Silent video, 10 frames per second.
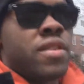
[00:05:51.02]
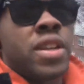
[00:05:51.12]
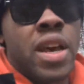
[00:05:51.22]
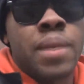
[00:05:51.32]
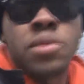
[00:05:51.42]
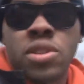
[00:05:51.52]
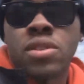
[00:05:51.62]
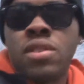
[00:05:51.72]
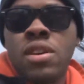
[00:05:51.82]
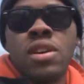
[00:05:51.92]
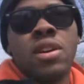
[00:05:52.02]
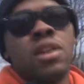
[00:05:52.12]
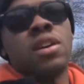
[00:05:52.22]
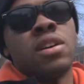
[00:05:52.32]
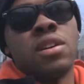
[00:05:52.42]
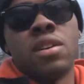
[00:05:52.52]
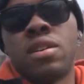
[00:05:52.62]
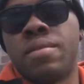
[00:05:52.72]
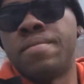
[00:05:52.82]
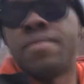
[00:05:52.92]
or at least that tells it like
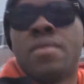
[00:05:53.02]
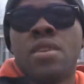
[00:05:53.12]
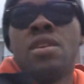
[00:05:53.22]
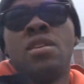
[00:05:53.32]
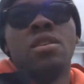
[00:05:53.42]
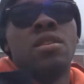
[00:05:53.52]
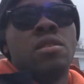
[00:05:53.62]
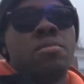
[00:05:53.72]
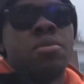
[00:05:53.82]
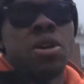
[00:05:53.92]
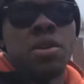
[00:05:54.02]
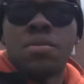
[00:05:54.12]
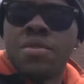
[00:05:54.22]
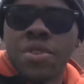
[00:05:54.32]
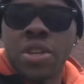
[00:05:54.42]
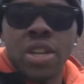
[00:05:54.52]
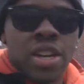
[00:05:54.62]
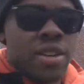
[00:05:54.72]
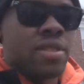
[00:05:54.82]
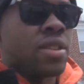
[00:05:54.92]
when to stop when you're filling out the gas. I think that's what
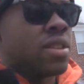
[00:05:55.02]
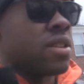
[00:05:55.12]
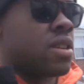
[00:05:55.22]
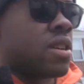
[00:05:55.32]
that line is.